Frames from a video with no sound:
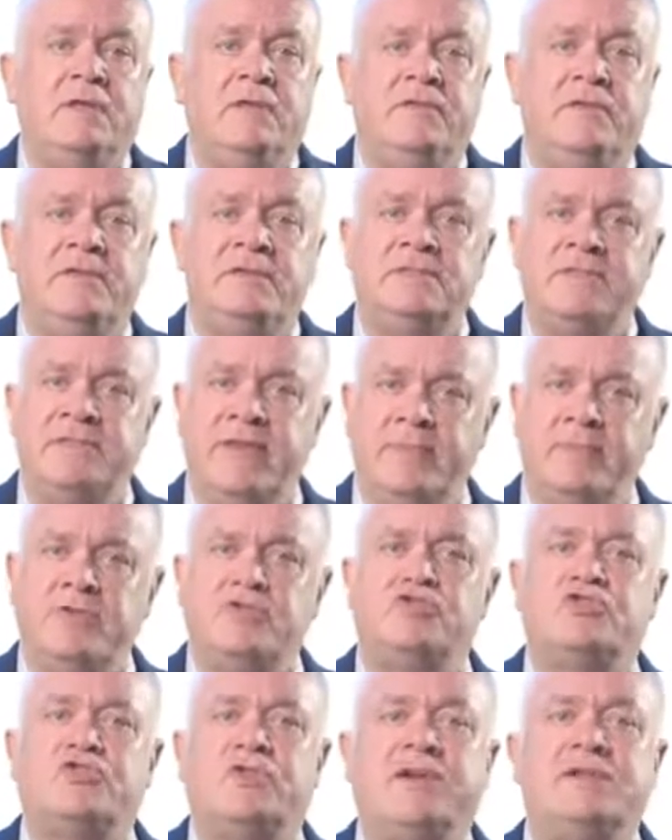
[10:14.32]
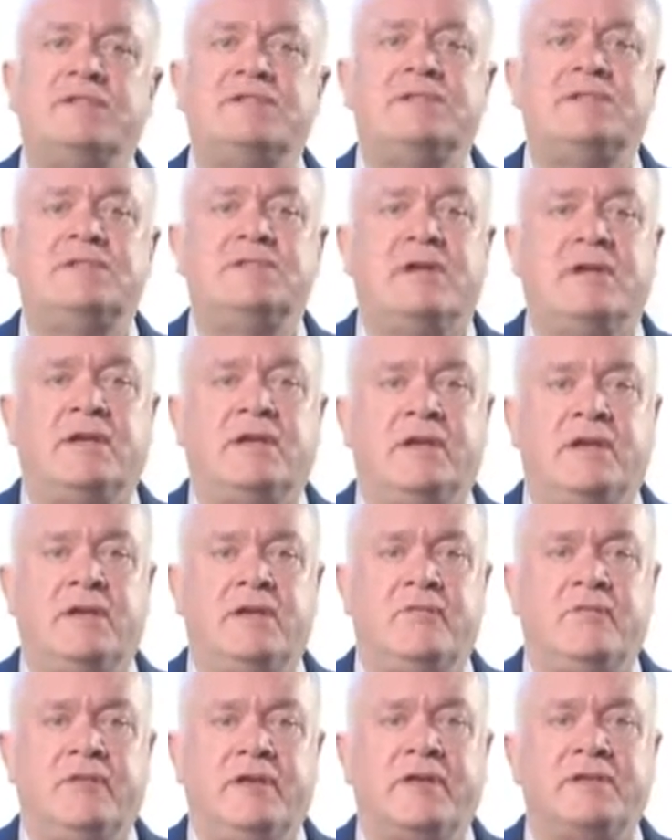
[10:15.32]
This demonstrates that
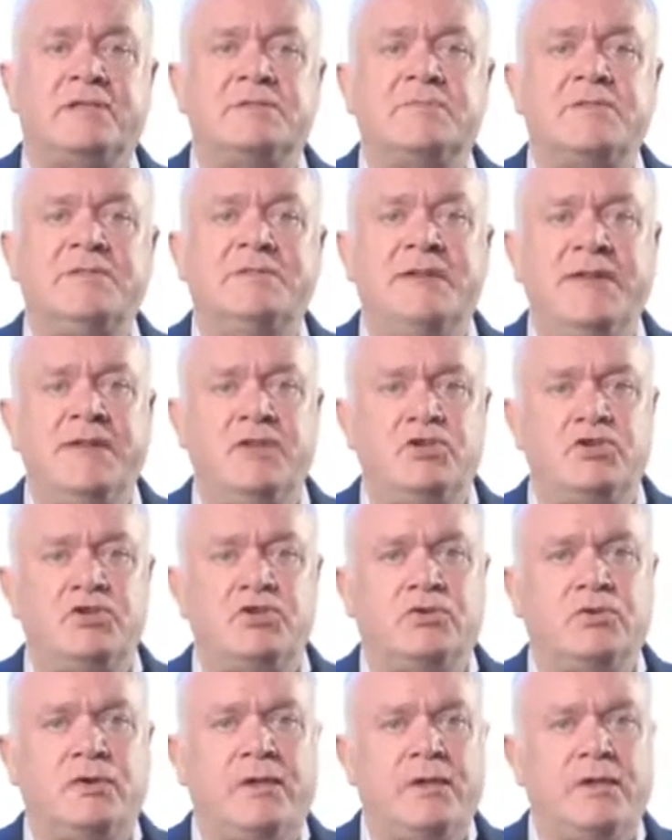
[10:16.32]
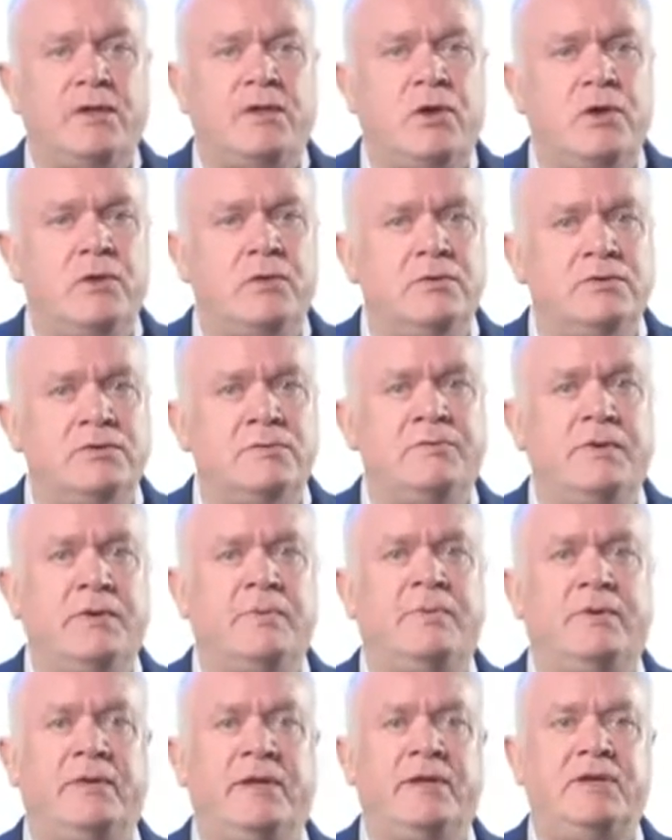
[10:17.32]
diclofenac's potential in an older
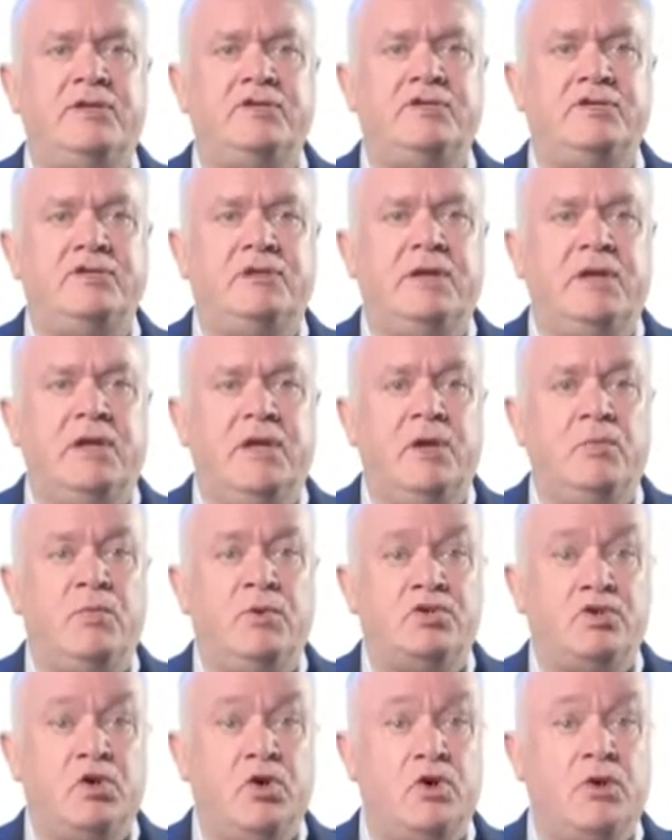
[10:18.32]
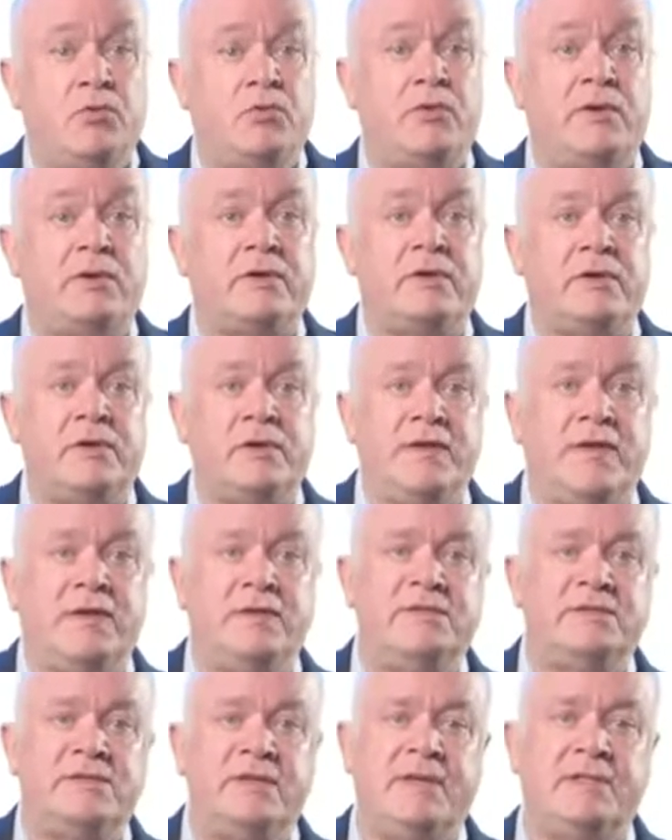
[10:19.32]
population in which oral
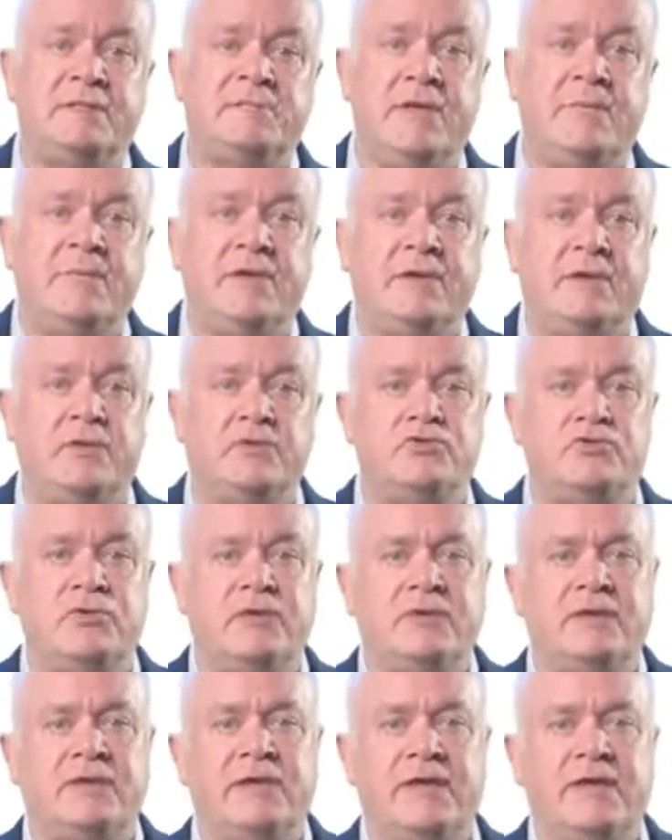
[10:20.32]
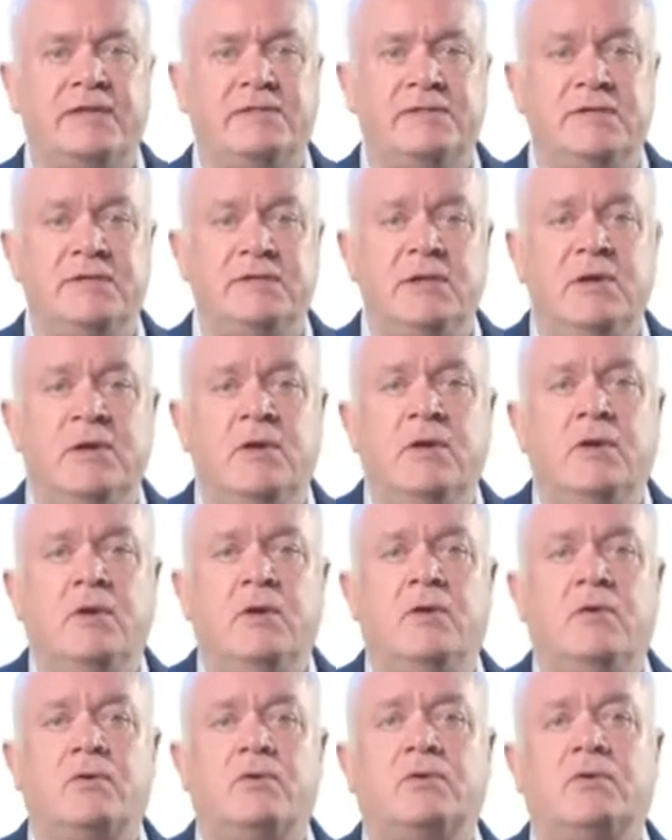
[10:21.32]
NSAIDs may be contraindicated
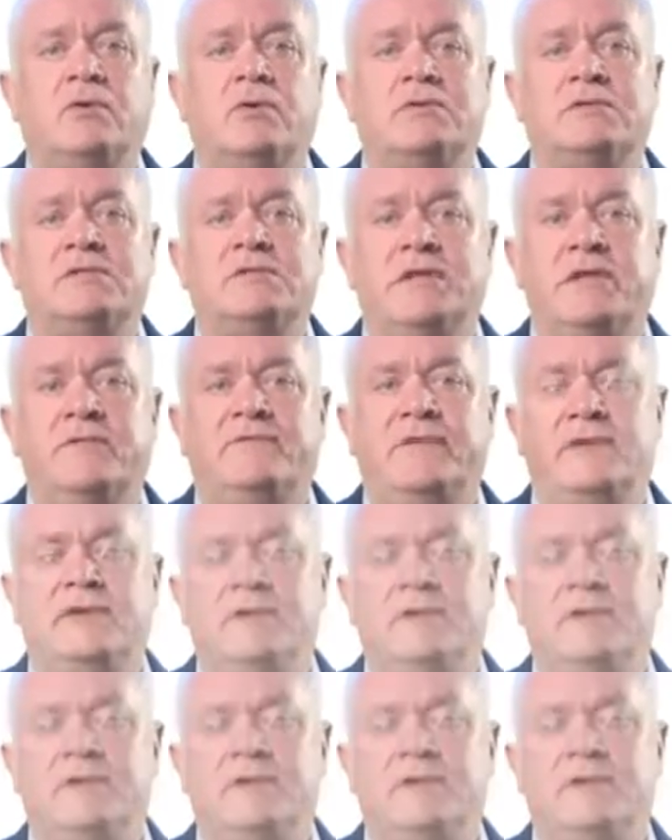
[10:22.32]
or cause safety